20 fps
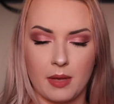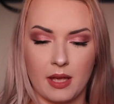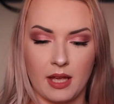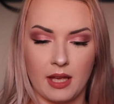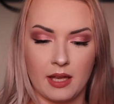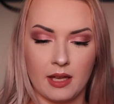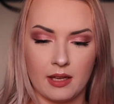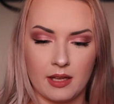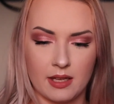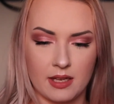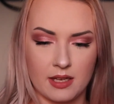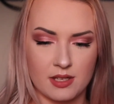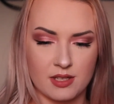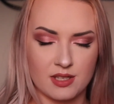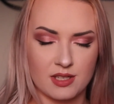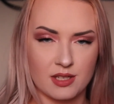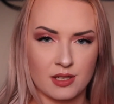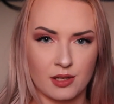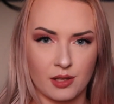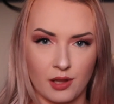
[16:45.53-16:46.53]

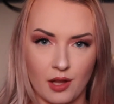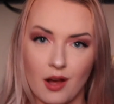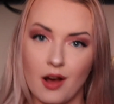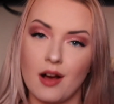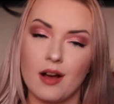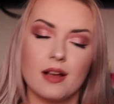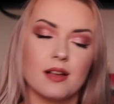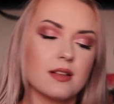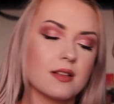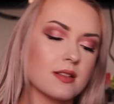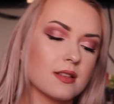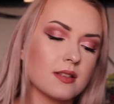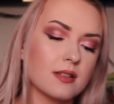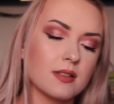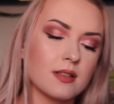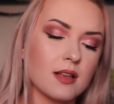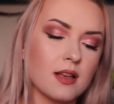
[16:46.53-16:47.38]
pinkish gloss.